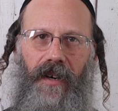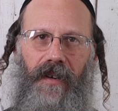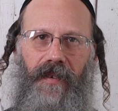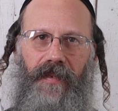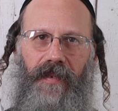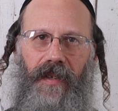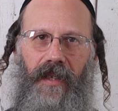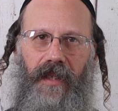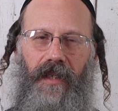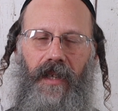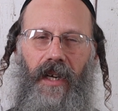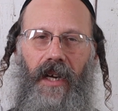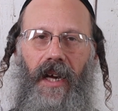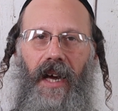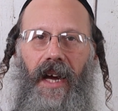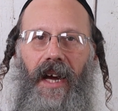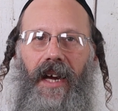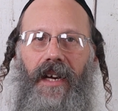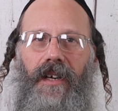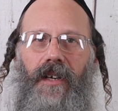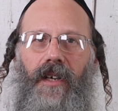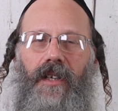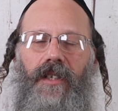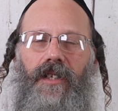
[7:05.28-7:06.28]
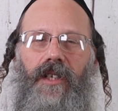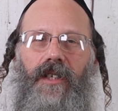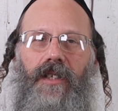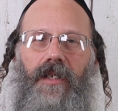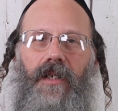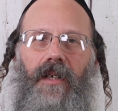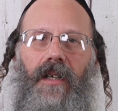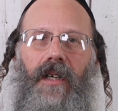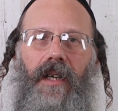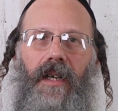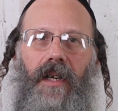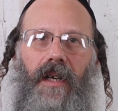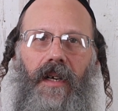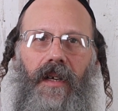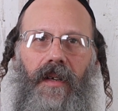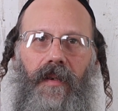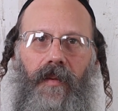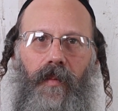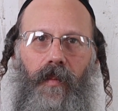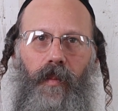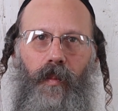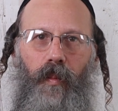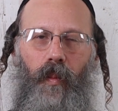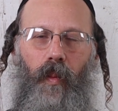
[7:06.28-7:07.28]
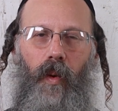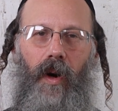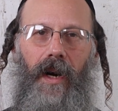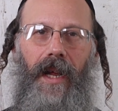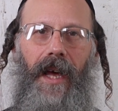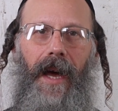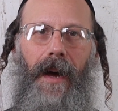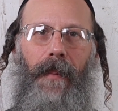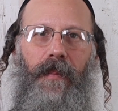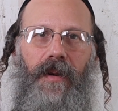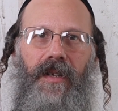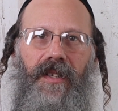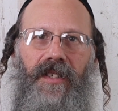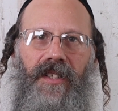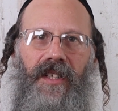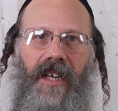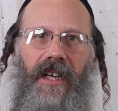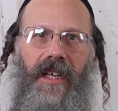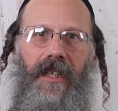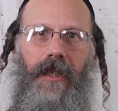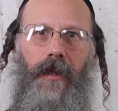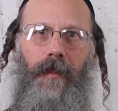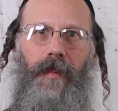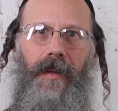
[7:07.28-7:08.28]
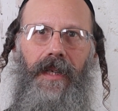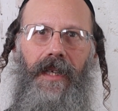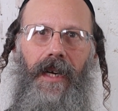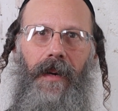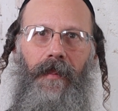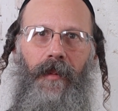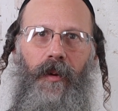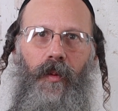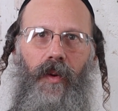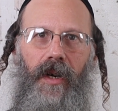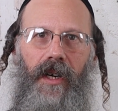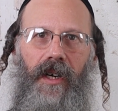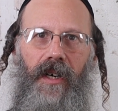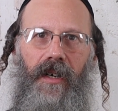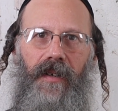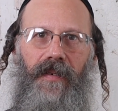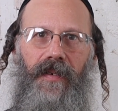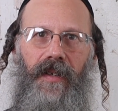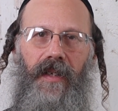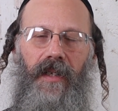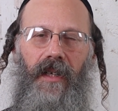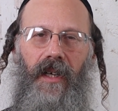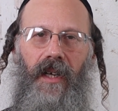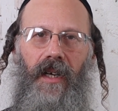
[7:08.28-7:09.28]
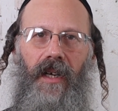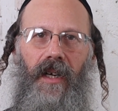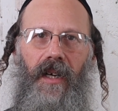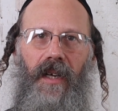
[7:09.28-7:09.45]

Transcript: of it, and just what happens then, you become aware of it,